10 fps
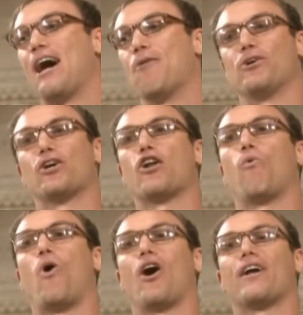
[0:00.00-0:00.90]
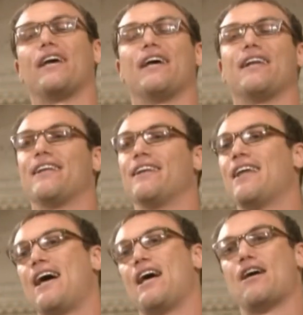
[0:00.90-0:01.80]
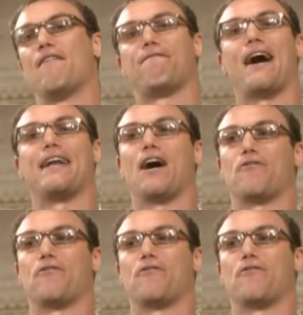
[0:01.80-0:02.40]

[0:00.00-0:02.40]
Um, you're going to walk in and find